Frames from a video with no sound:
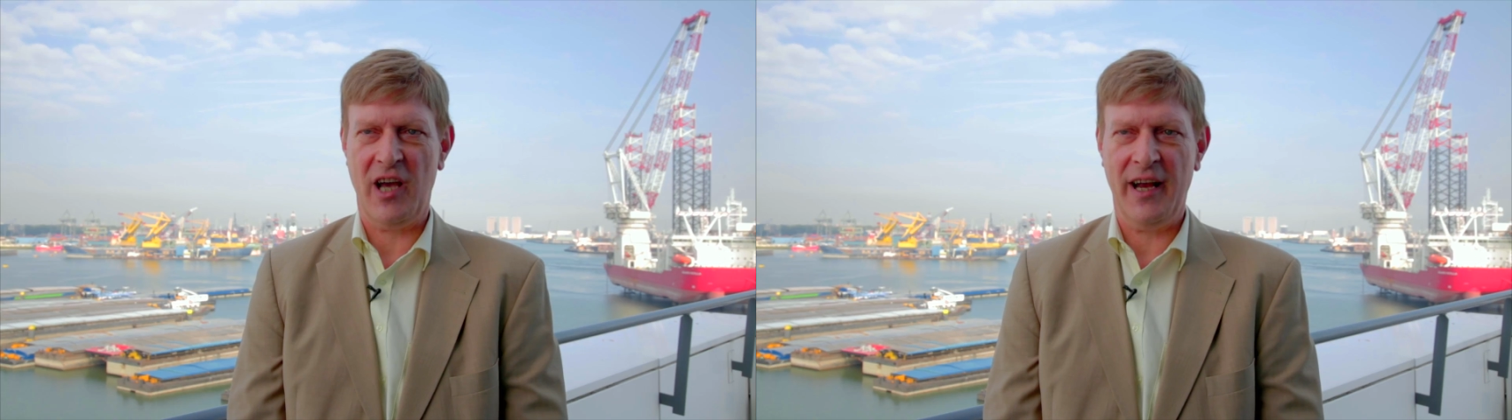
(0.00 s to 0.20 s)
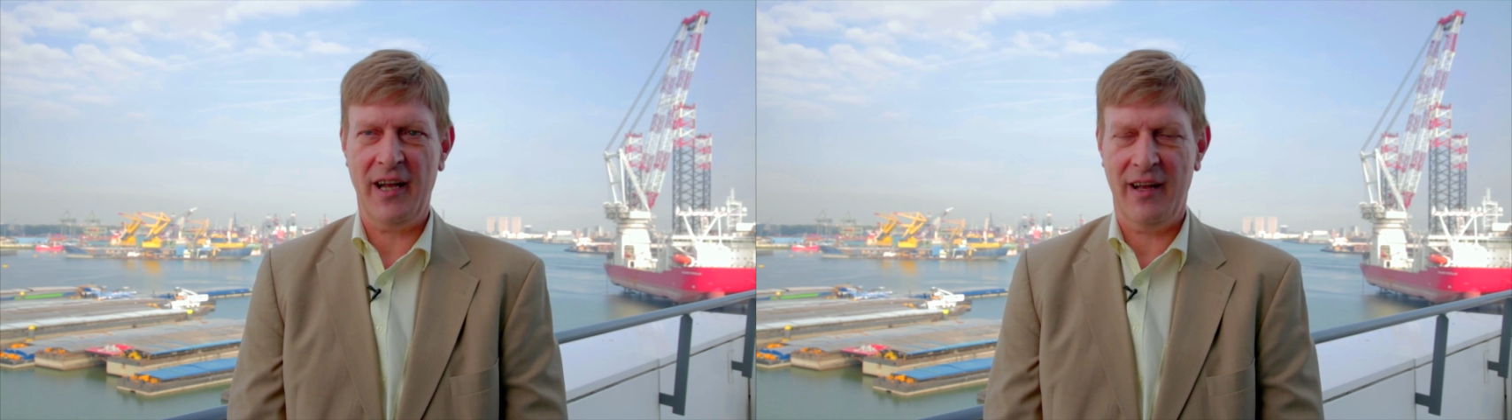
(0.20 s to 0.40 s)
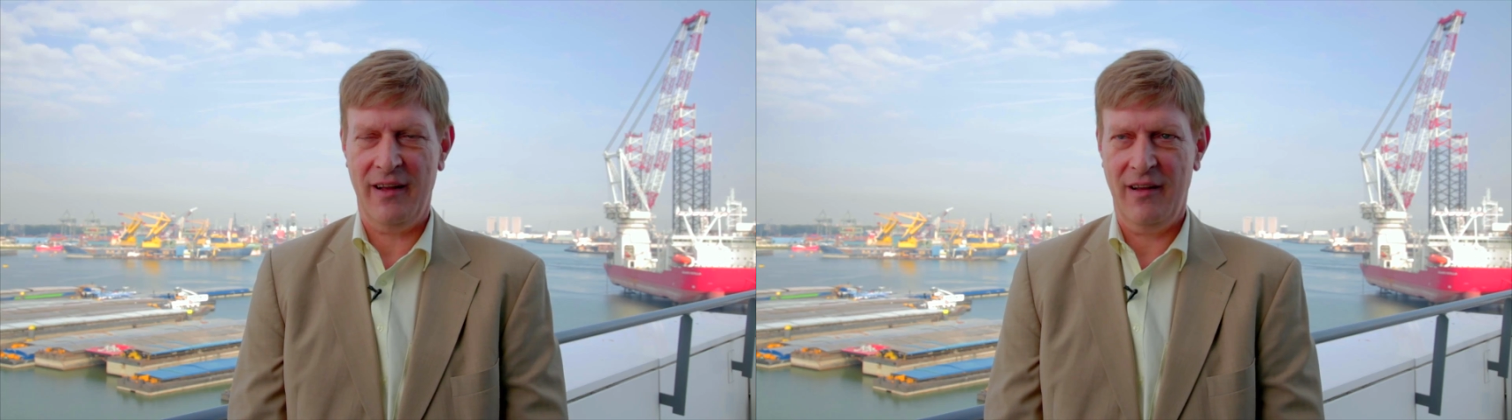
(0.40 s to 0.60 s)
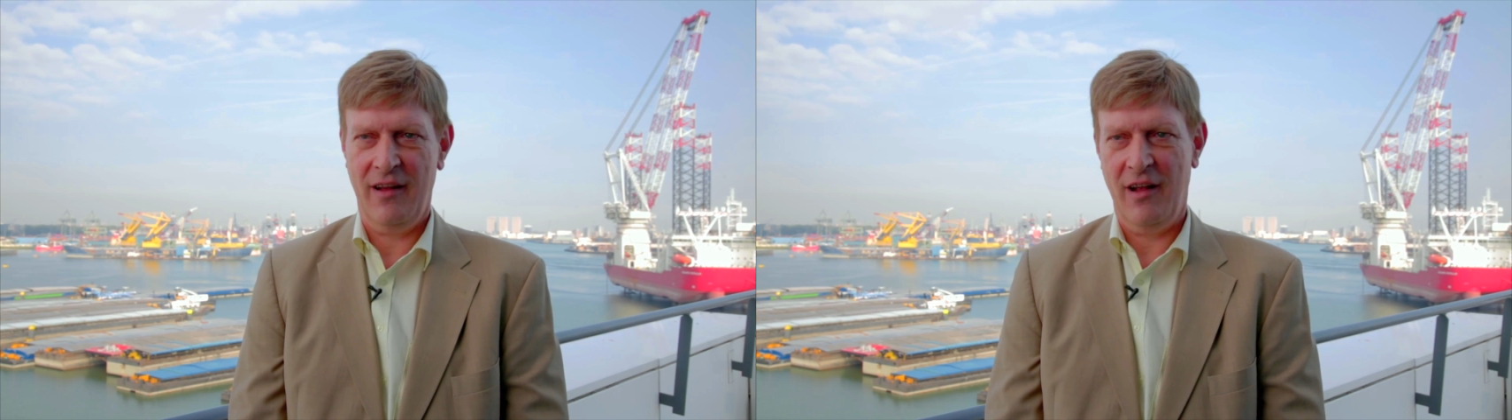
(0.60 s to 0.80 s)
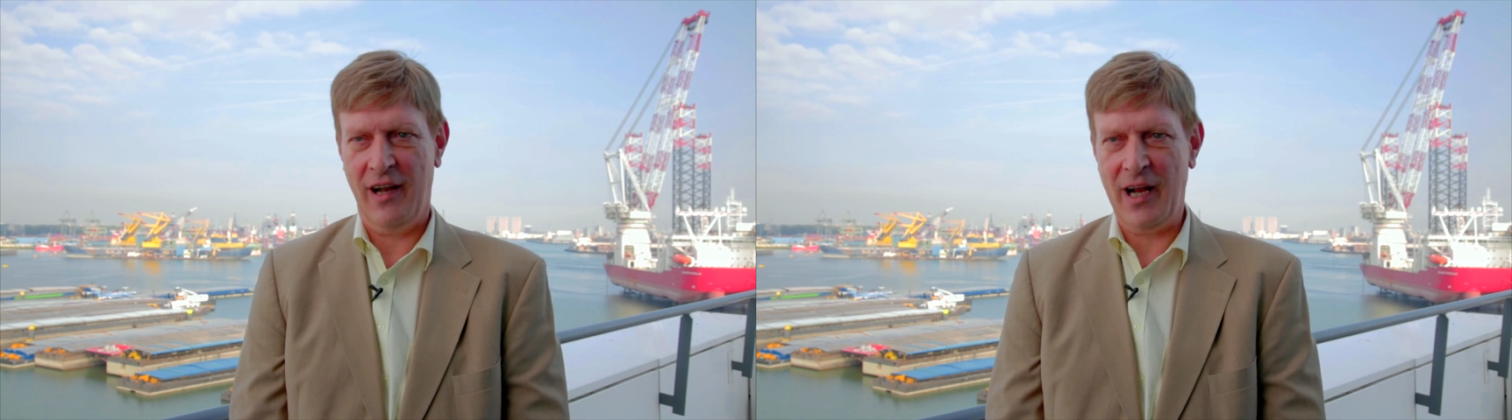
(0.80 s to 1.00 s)
China:
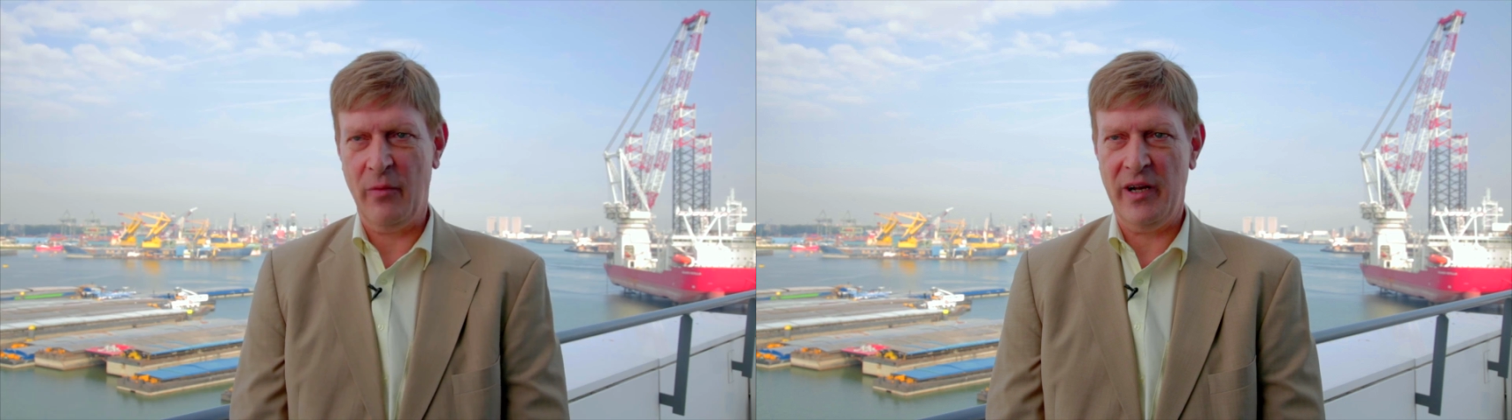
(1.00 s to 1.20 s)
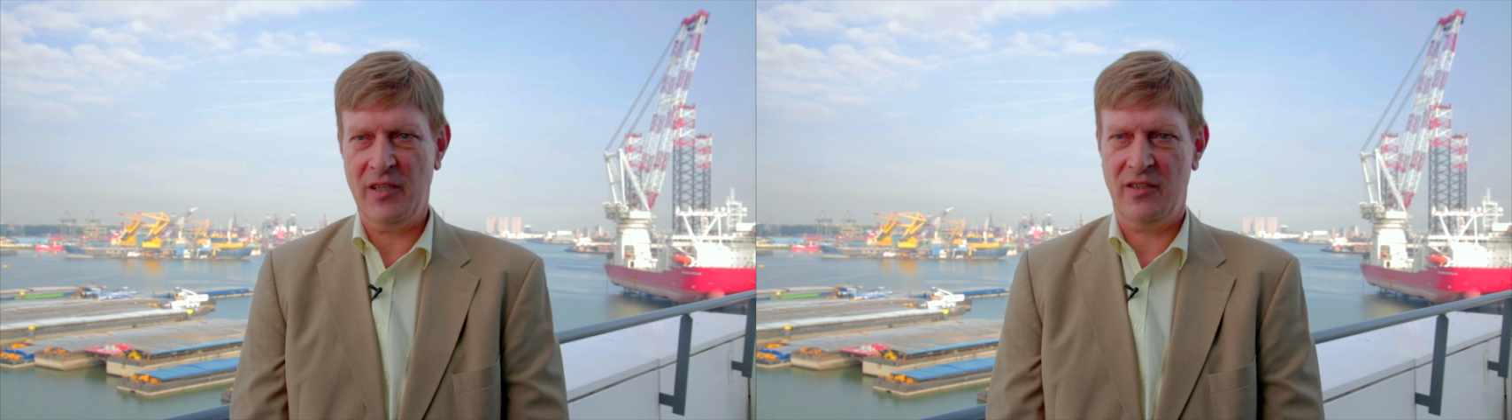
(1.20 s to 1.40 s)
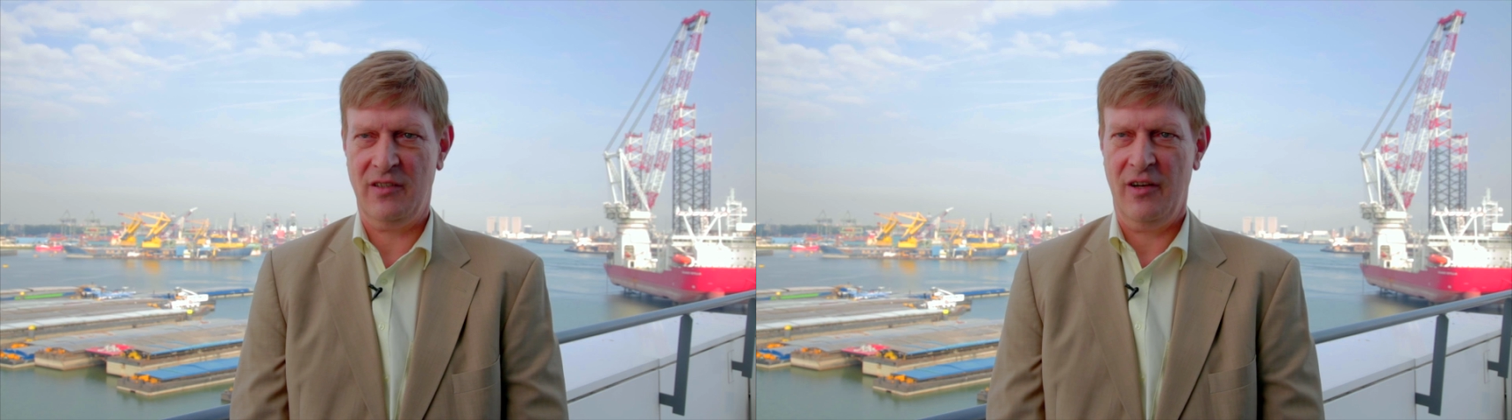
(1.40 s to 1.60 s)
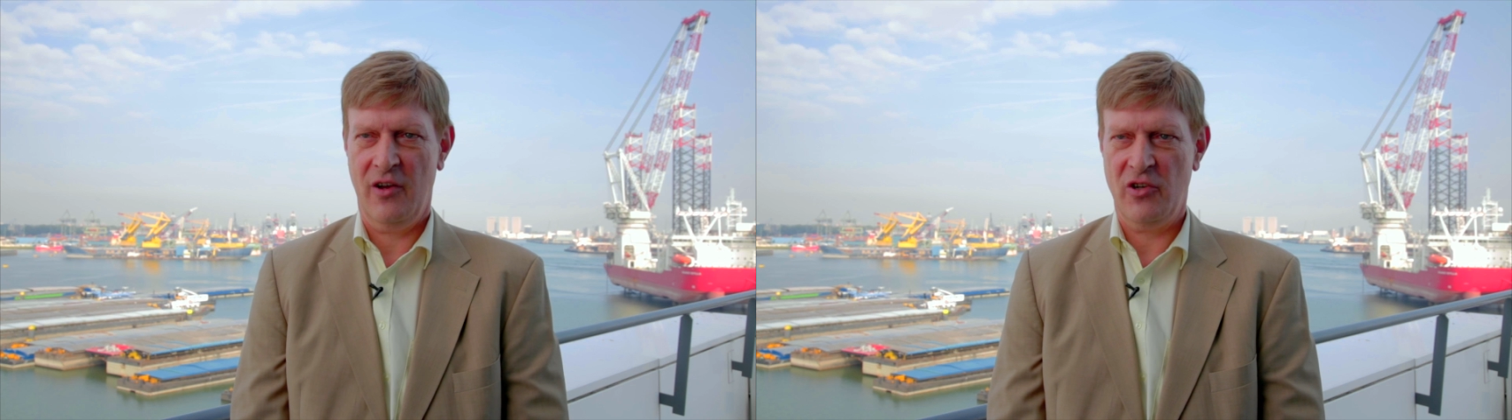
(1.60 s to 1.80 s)
language,